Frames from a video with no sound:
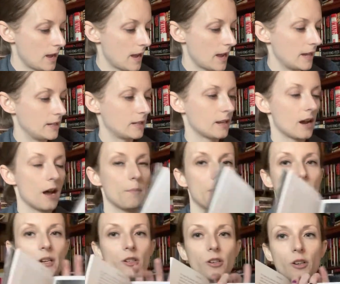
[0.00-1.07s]
It's got
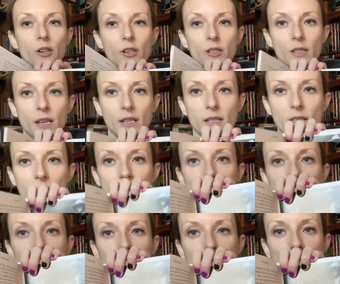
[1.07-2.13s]
pictures. It's
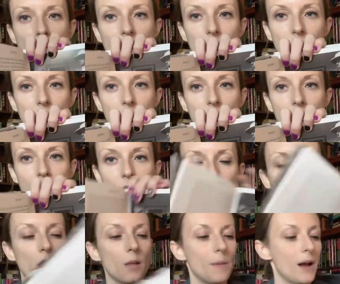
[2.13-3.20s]
basically just
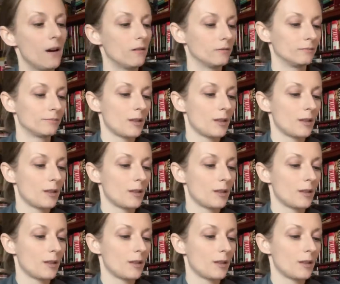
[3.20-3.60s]
all about